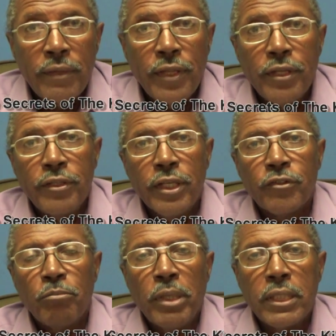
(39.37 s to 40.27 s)
that it
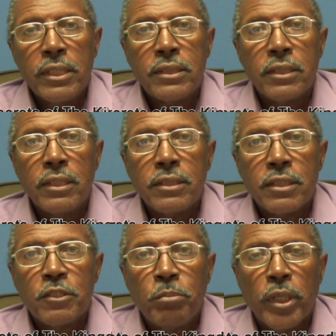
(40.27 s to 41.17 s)
doesn't make any sense
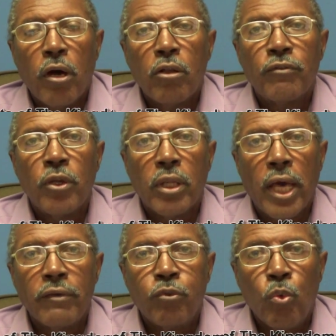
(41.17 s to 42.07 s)
to spend all of your
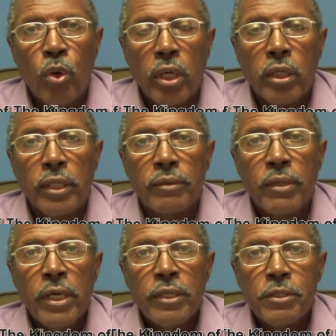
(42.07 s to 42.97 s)
life working
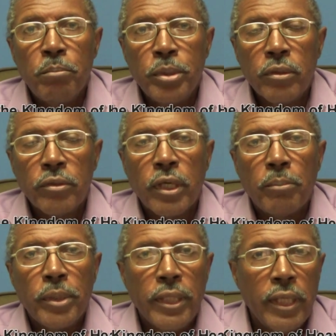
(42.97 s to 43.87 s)
to build
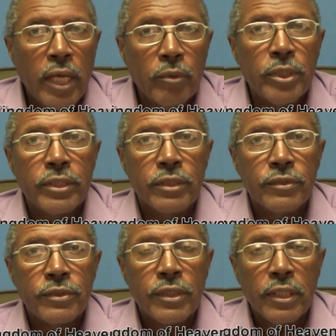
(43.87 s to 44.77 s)
up an
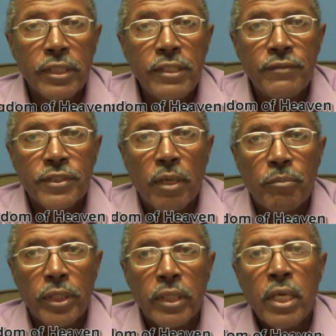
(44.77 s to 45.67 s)
inheritance, to leave
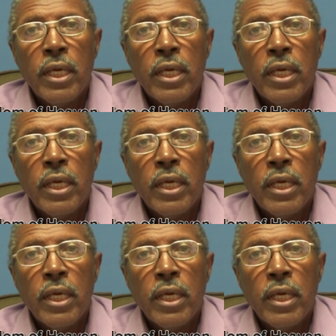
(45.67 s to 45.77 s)
something,